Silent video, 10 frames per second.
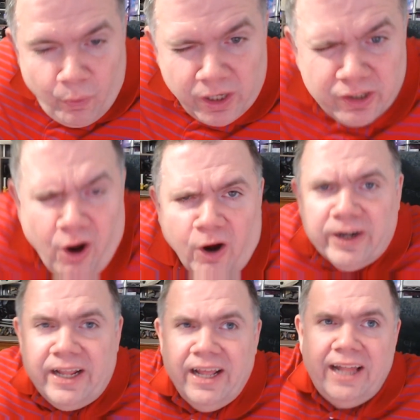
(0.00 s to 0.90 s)
card
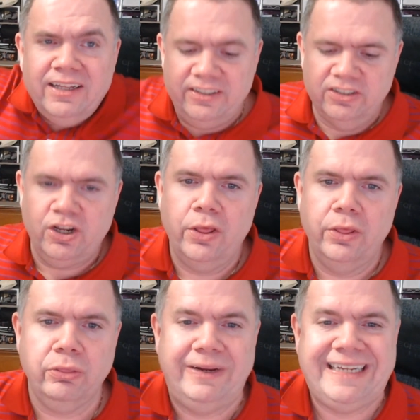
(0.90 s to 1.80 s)
at least
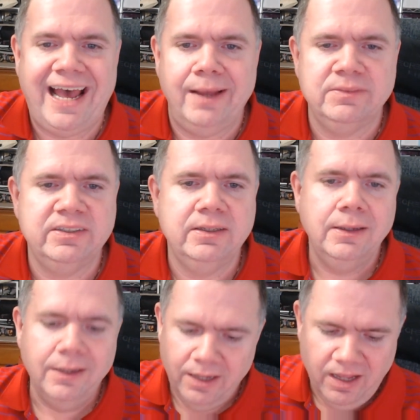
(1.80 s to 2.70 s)
3 times,
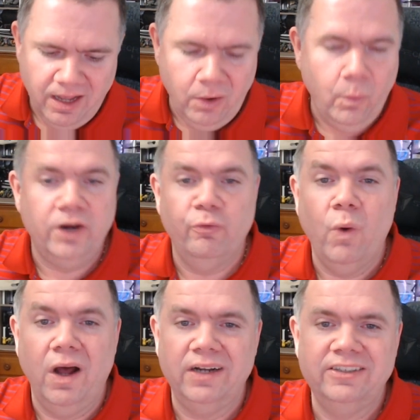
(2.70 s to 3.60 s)
a 1 of 1.